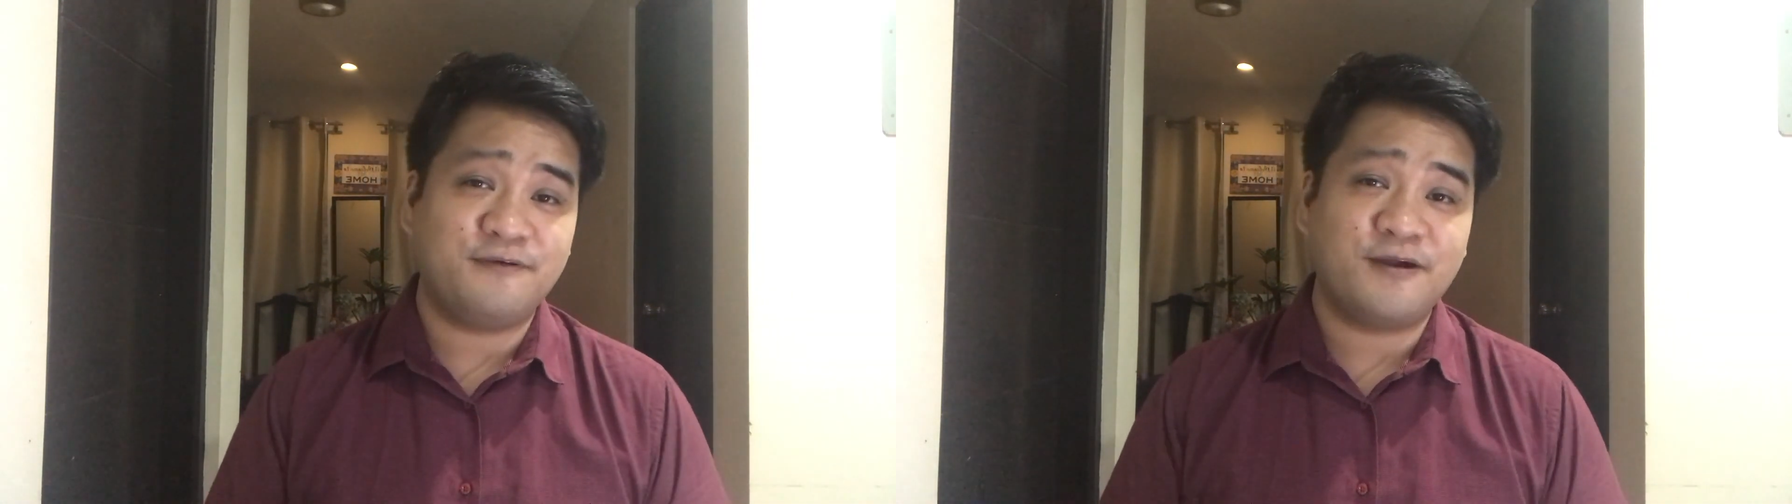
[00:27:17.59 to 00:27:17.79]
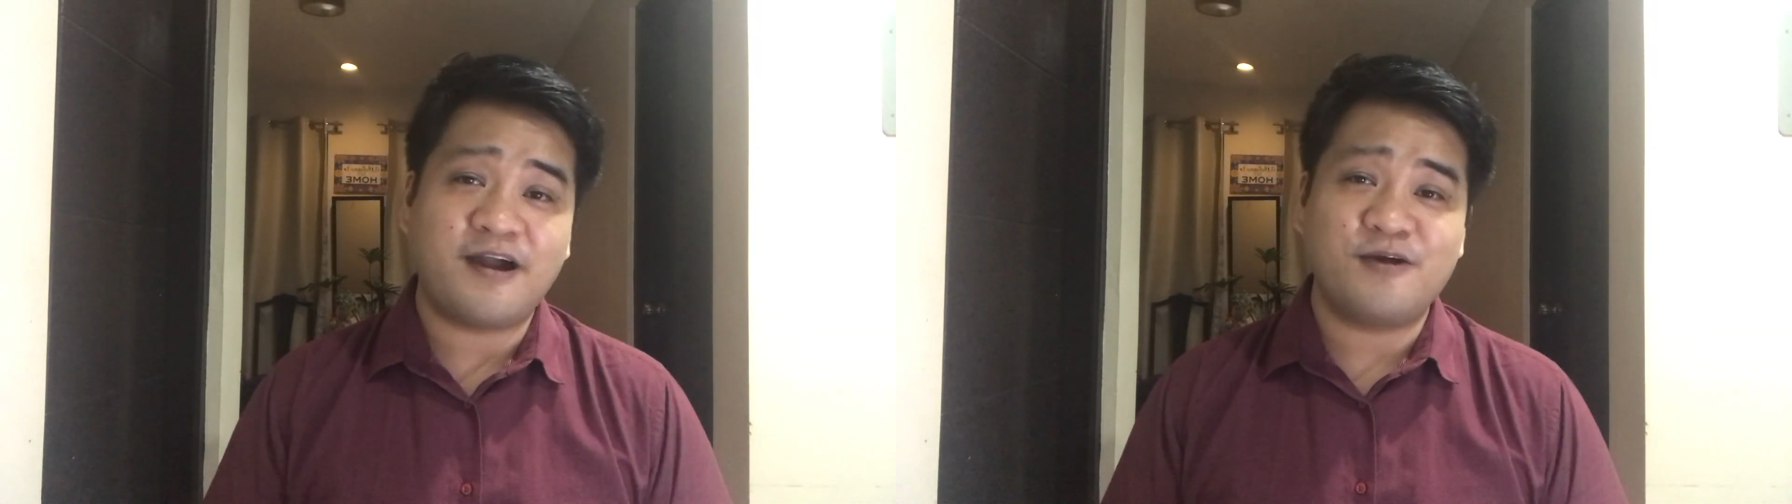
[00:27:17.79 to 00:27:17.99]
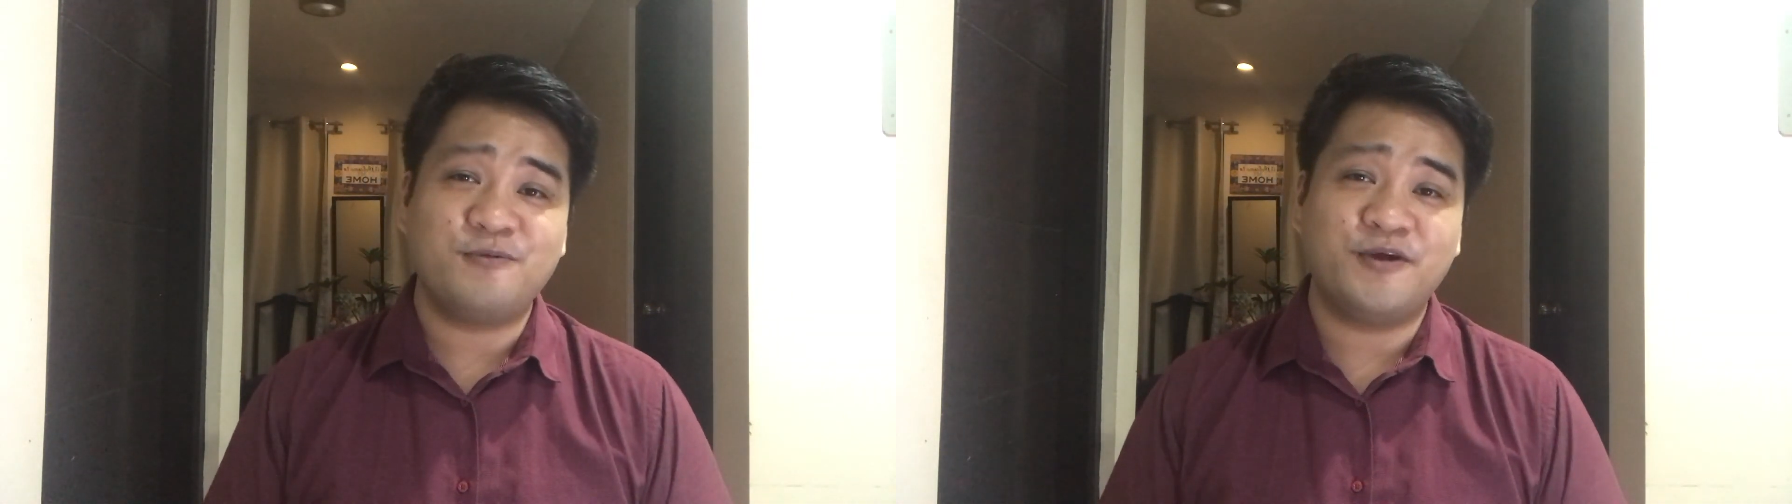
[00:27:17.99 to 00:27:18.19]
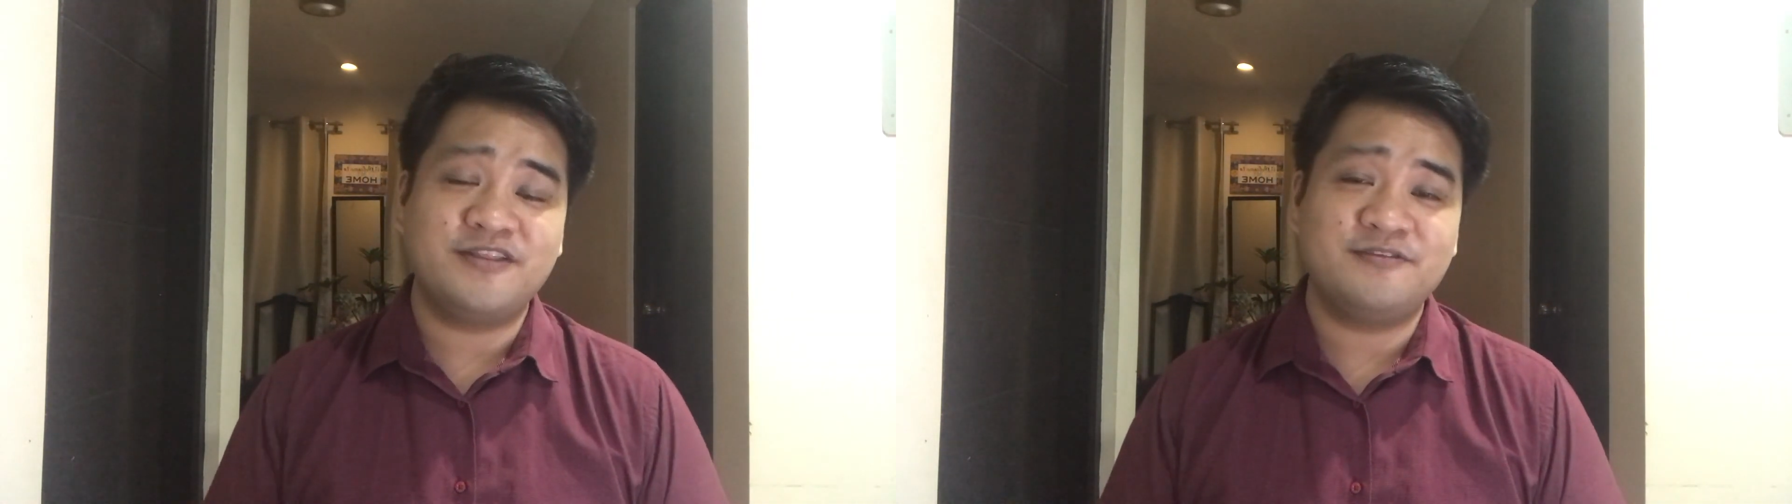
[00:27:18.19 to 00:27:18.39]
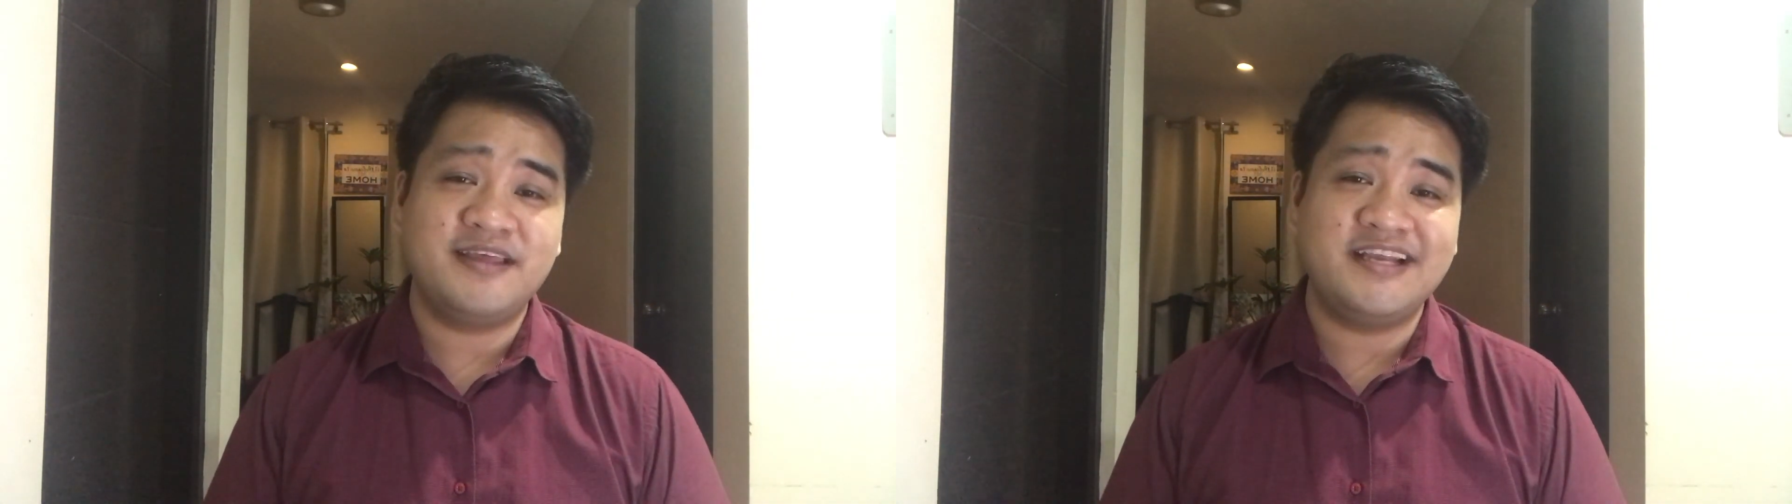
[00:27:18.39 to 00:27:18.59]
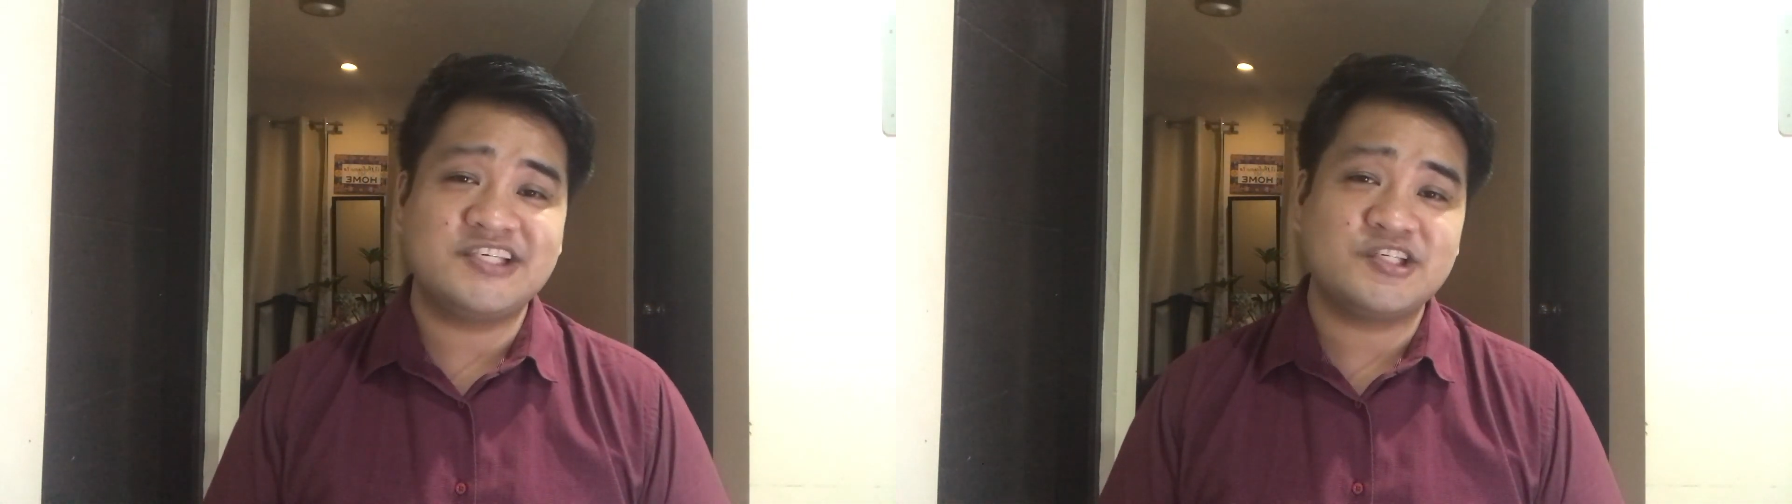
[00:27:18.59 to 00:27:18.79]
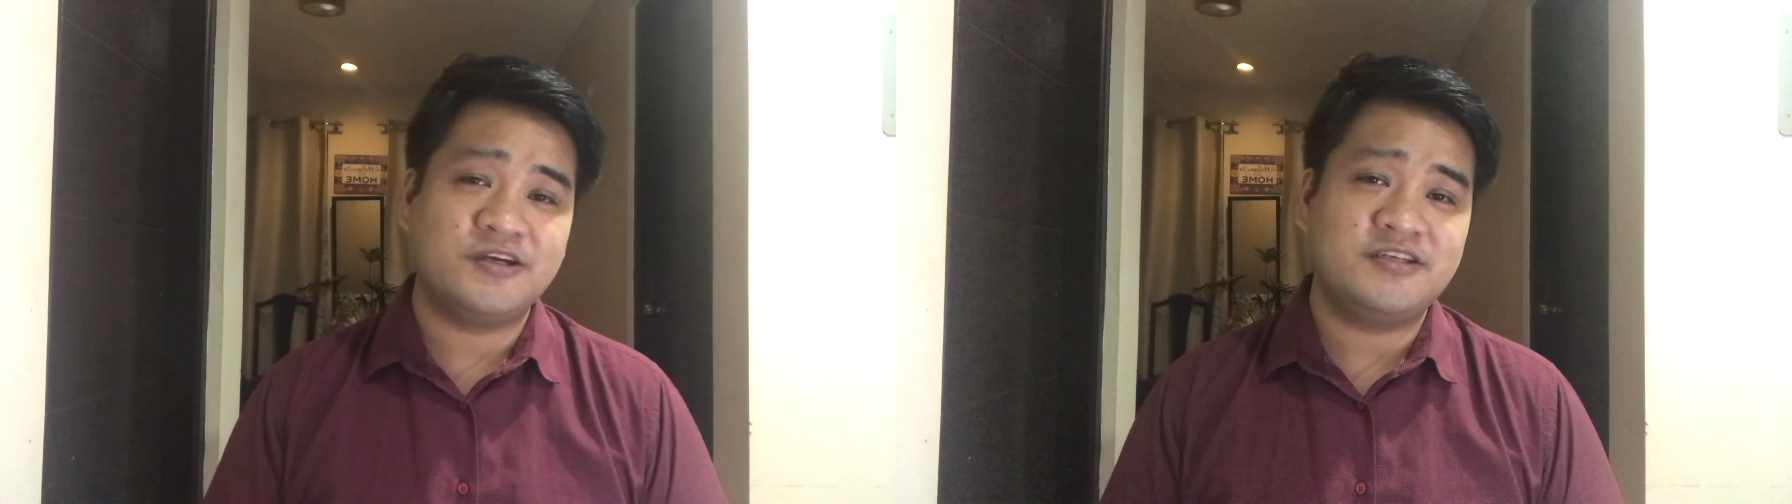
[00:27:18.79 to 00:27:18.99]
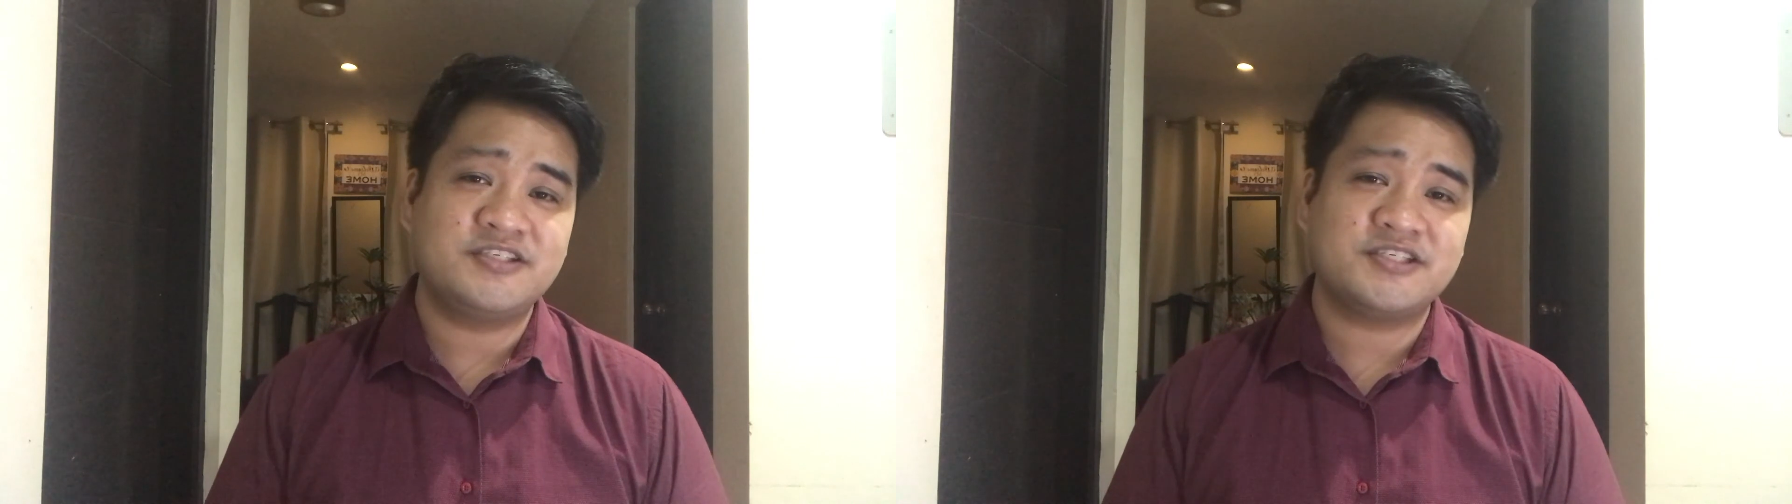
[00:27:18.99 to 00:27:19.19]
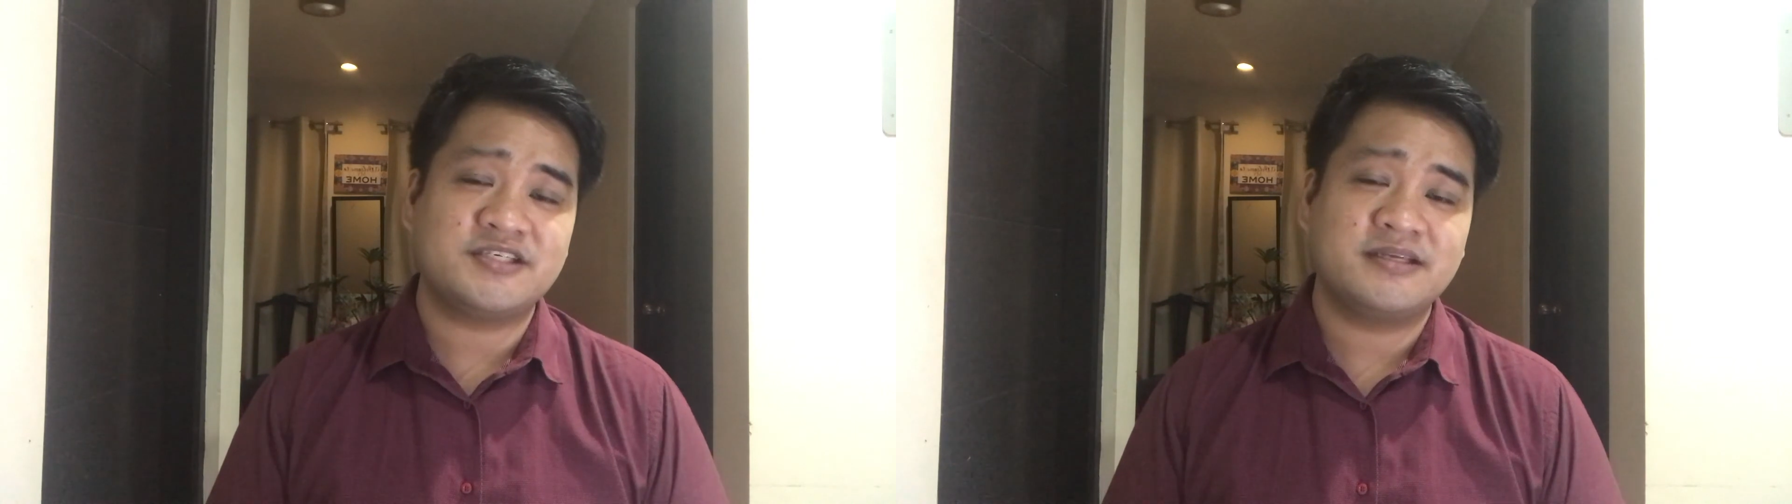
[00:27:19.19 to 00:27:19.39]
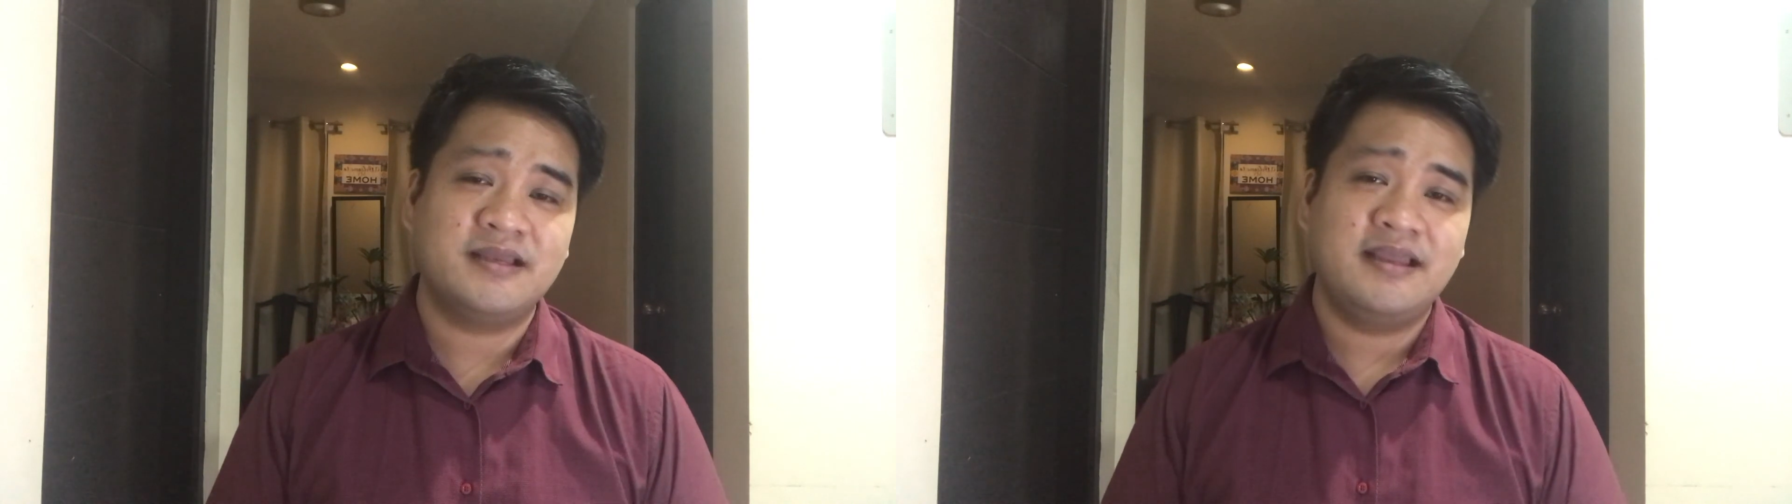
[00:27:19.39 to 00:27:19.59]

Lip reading: for our word today, church.